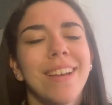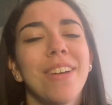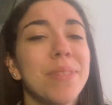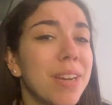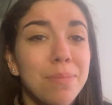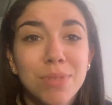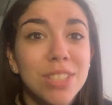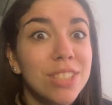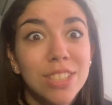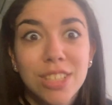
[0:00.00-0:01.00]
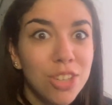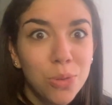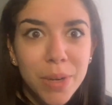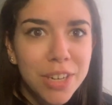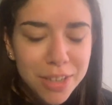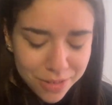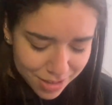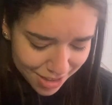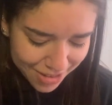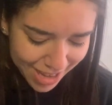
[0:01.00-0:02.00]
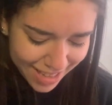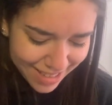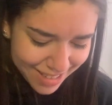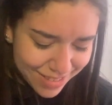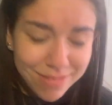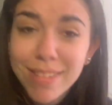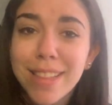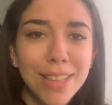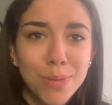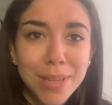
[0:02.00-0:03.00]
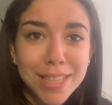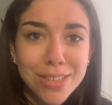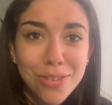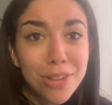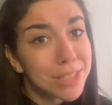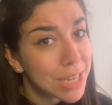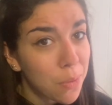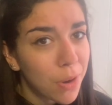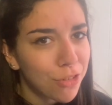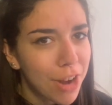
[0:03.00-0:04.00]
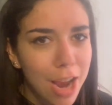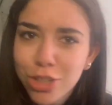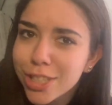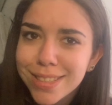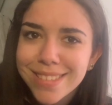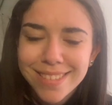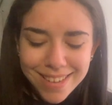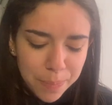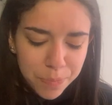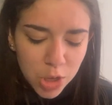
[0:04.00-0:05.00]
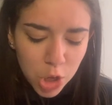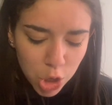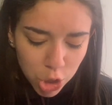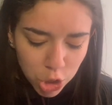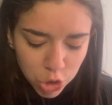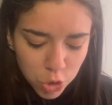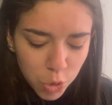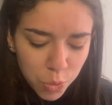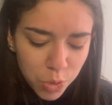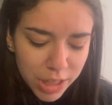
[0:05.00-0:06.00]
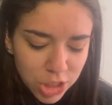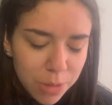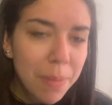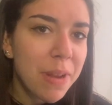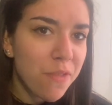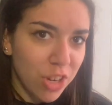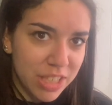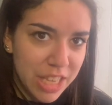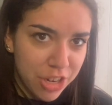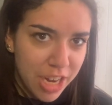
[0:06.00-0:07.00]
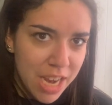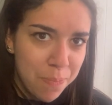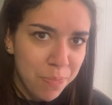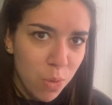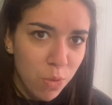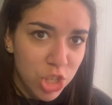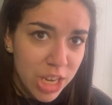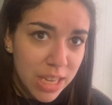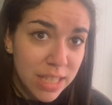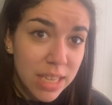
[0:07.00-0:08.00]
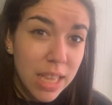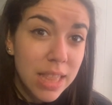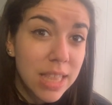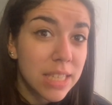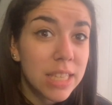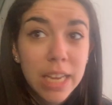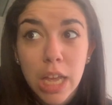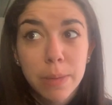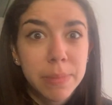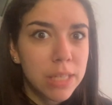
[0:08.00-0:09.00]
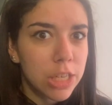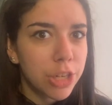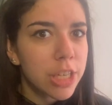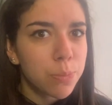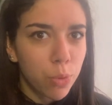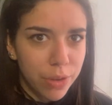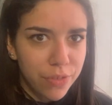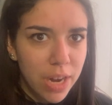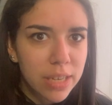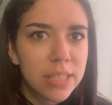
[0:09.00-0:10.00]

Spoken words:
my god, I'm such a weirdo. Okay, and that's why this is called Stay Weird Reactions. Okay. So let's talk about my first theory, which is this like mysterious boyfriend.